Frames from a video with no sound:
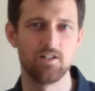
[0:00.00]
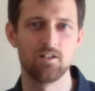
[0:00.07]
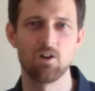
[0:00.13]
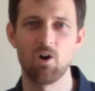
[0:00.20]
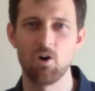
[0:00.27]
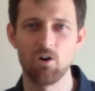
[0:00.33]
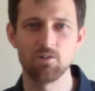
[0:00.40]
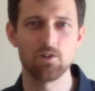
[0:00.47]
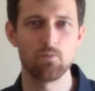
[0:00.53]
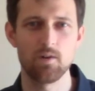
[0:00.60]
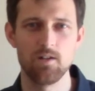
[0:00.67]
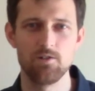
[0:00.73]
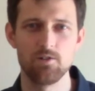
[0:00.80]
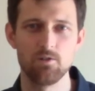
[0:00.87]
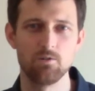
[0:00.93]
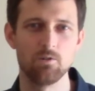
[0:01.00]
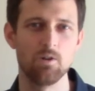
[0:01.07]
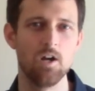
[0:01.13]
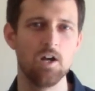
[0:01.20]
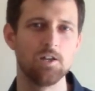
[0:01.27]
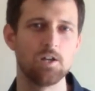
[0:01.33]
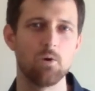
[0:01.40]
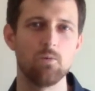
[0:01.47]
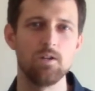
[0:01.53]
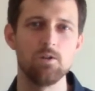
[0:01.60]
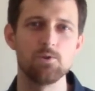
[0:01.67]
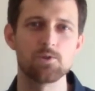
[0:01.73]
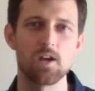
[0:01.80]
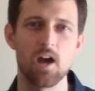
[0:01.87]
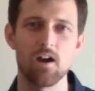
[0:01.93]
in all that we do, that we
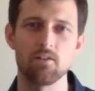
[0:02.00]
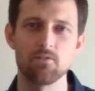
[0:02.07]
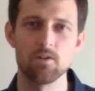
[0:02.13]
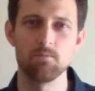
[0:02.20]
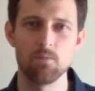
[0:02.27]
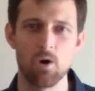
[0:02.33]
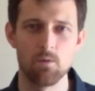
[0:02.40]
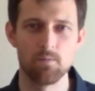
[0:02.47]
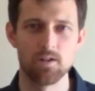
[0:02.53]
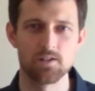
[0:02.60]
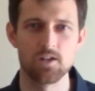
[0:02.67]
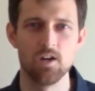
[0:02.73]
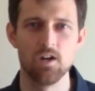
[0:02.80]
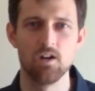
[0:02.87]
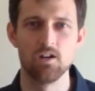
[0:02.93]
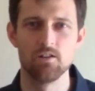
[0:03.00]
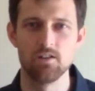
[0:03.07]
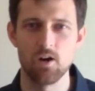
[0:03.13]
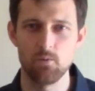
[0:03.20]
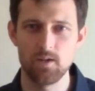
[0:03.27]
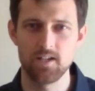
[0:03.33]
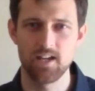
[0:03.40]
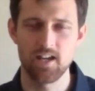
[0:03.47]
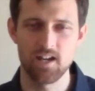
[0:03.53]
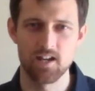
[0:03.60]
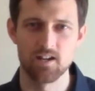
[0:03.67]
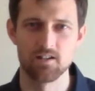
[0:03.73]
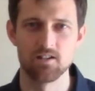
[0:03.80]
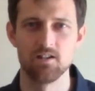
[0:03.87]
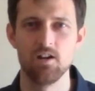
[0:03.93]
use every moment that we
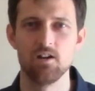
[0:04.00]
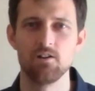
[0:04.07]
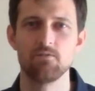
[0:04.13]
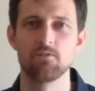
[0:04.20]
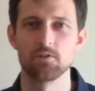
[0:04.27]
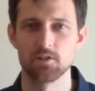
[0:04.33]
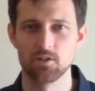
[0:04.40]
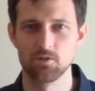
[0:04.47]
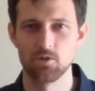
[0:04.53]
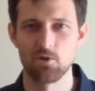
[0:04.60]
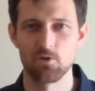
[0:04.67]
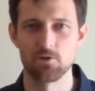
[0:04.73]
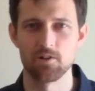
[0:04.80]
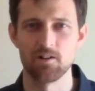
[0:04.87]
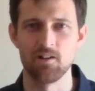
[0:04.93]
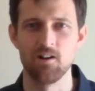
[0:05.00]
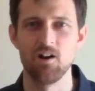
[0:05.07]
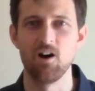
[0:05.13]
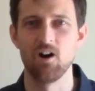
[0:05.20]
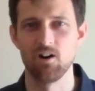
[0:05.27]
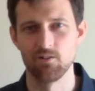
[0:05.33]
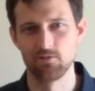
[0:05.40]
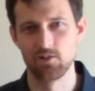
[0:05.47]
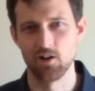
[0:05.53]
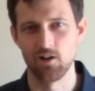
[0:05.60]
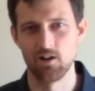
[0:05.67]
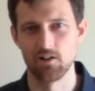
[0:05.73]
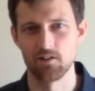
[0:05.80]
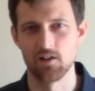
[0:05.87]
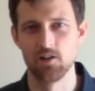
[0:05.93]
can for the glory of
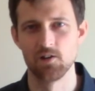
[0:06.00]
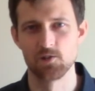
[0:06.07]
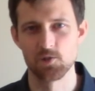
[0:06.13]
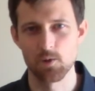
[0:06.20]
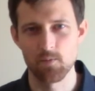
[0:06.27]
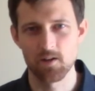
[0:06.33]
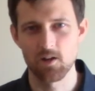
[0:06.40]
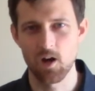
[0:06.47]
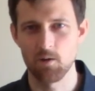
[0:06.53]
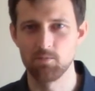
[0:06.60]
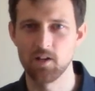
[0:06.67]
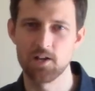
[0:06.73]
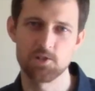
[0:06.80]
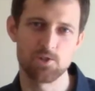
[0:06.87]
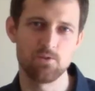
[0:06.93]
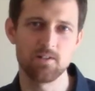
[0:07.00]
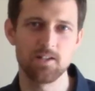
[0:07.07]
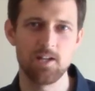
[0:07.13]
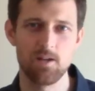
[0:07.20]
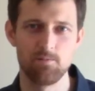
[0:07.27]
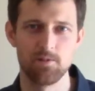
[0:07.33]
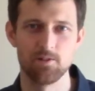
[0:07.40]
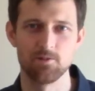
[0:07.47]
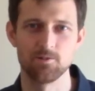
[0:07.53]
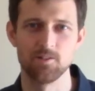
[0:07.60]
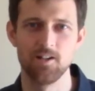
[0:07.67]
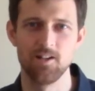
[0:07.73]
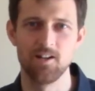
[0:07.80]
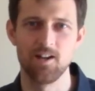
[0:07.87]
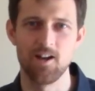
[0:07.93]
God. So may God bless you and keep you,
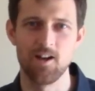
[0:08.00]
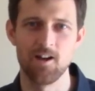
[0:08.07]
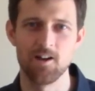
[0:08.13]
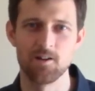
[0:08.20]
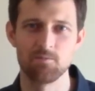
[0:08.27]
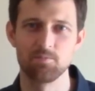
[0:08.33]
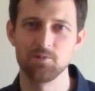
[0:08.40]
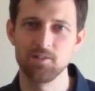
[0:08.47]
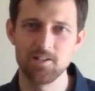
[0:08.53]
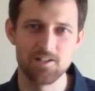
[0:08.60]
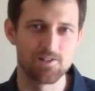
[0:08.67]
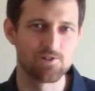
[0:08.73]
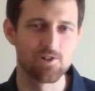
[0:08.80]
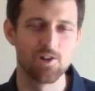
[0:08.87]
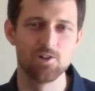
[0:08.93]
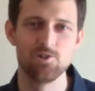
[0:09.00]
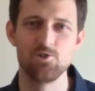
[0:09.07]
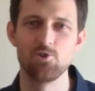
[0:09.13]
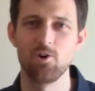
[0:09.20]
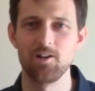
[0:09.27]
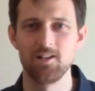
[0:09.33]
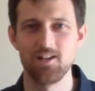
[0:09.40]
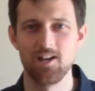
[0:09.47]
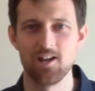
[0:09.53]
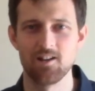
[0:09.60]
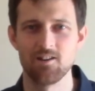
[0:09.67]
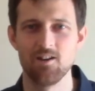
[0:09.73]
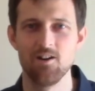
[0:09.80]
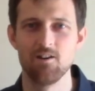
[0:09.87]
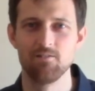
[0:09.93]
and please join
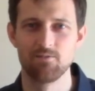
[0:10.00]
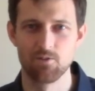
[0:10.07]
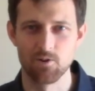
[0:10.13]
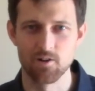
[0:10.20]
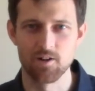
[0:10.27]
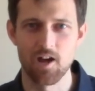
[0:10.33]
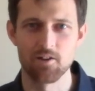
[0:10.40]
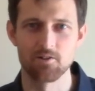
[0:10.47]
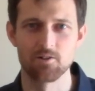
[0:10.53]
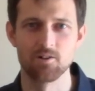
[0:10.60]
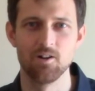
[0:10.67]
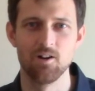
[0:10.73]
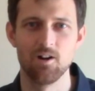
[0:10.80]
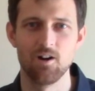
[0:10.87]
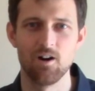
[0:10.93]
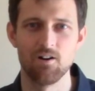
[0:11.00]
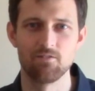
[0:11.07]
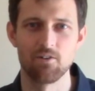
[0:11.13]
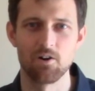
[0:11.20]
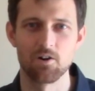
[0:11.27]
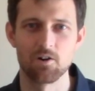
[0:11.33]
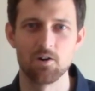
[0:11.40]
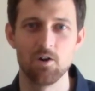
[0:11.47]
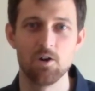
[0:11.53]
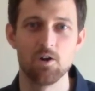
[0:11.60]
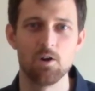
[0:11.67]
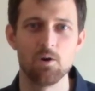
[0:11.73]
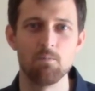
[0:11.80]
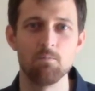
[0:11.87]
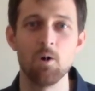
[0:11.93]
again for another of our
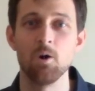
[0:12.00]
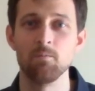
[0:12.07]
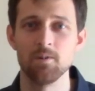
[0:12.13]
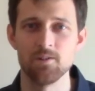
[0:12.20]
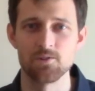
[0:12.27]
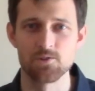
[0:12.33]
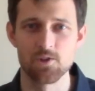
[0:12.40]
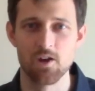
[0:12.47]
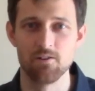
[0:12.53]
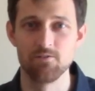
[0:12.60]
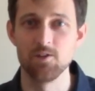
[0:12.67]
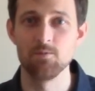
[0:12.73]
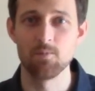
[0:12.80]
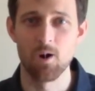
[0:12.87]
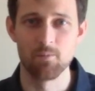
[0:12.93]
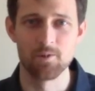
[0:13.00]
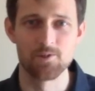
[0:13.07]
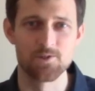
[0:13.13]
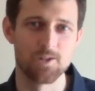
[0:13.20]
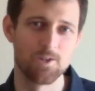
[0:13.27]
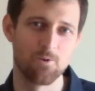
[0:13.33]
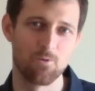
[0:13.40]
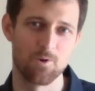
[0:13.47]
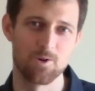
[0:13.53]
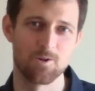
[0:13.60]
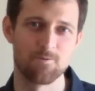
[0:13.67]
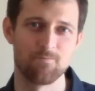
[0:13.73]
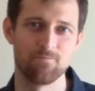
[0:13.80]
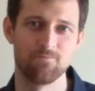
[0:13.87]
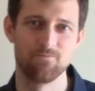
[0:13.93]
moments, few moments in the
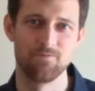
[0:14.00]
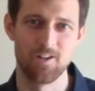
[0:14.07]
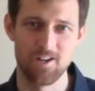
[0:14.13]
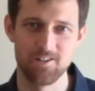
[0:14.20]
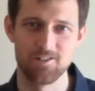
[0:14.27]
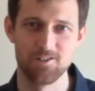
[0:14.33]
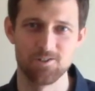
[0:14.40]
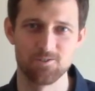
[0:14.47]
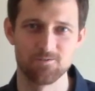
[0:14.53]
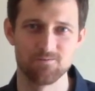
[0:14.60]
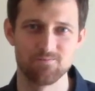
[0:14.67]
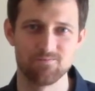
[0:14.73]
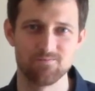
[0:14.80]
Word. Thank you.